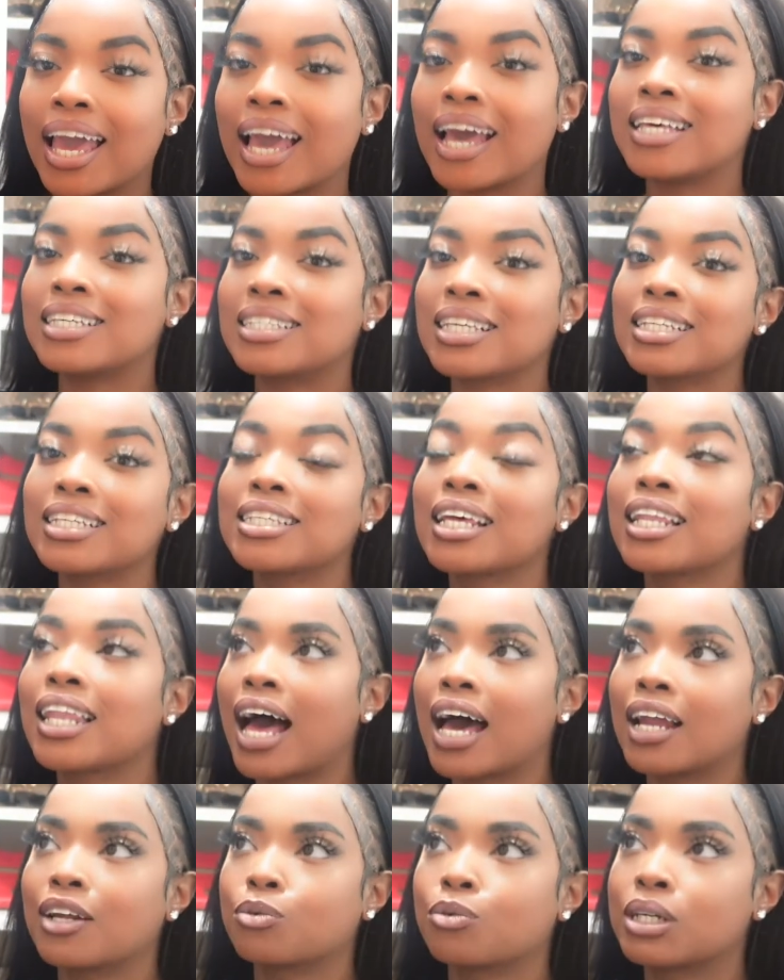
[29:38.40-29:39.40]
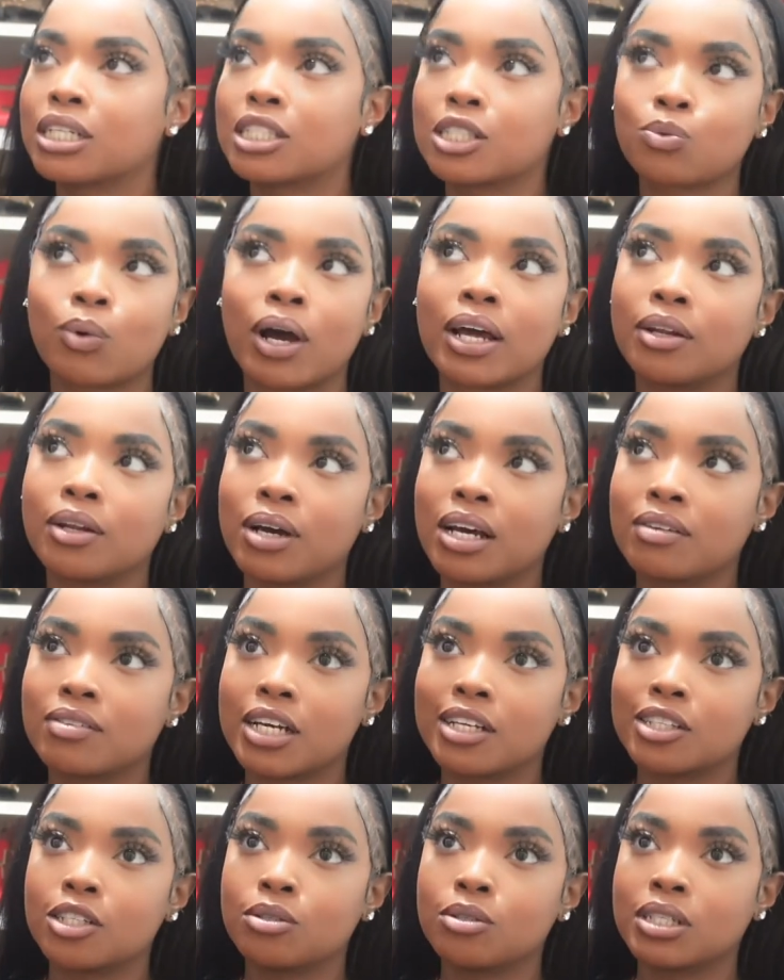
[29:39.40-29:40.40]
It's a lot of reasons why I don't have
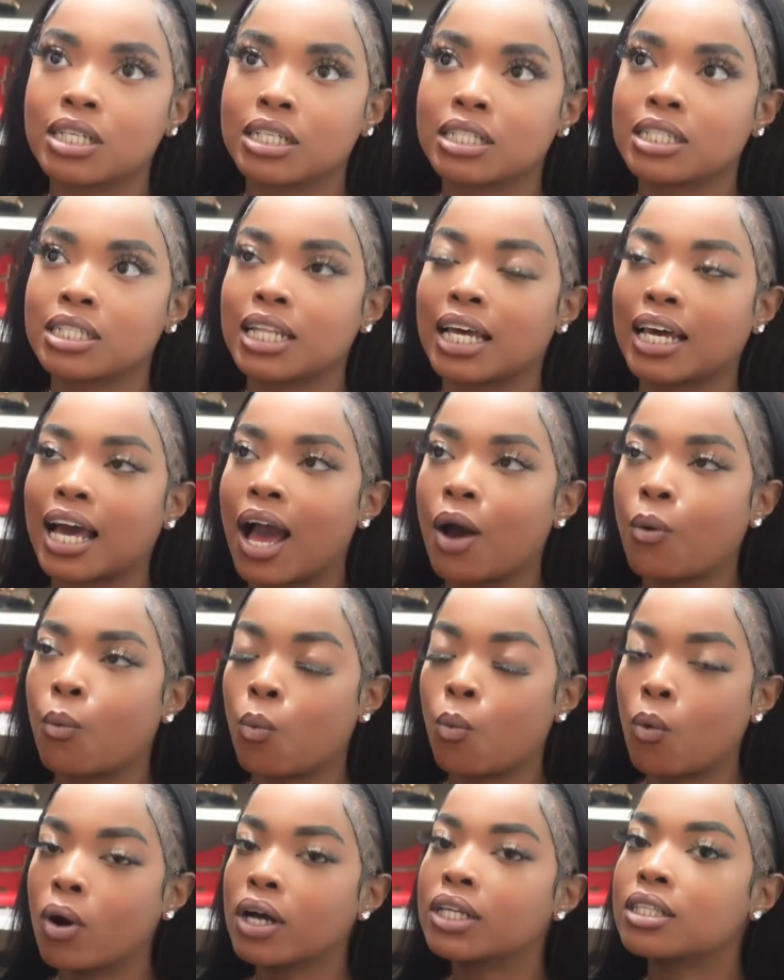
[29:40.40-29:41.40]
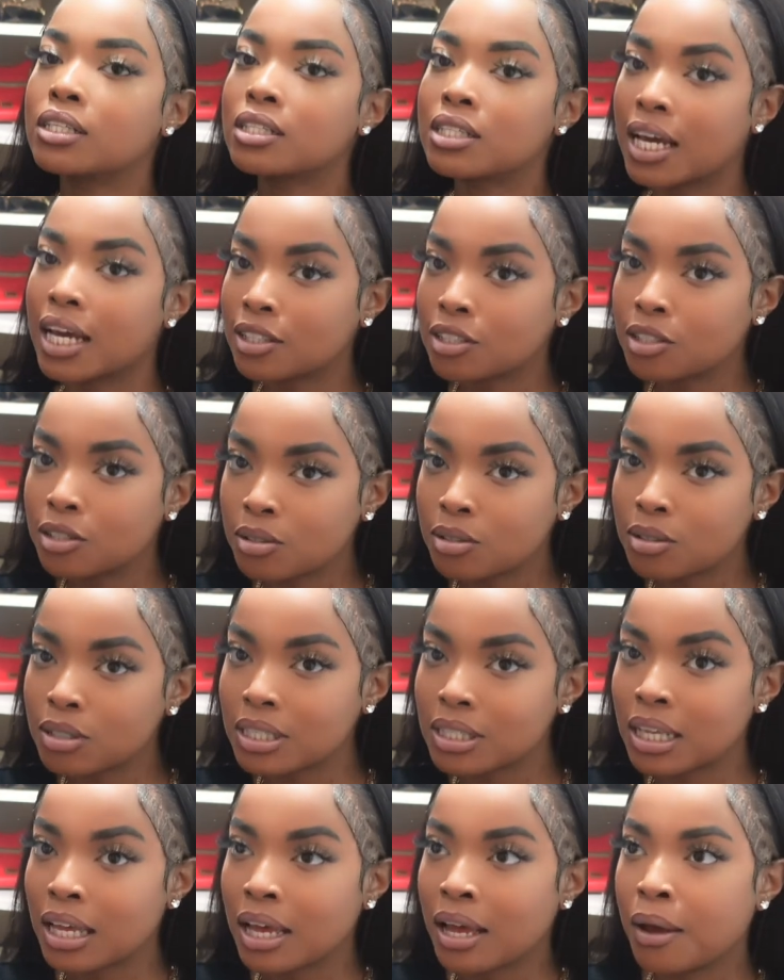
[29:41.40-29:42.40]
tattoos, because it's like I want
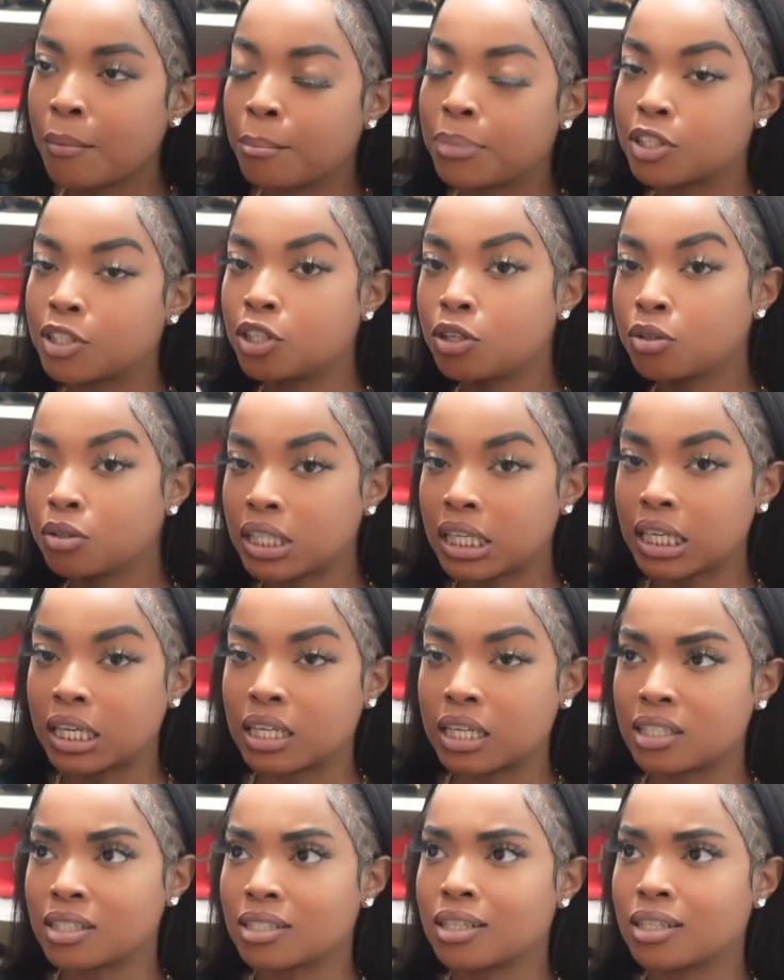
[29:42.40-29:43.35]
tattoos, But two things.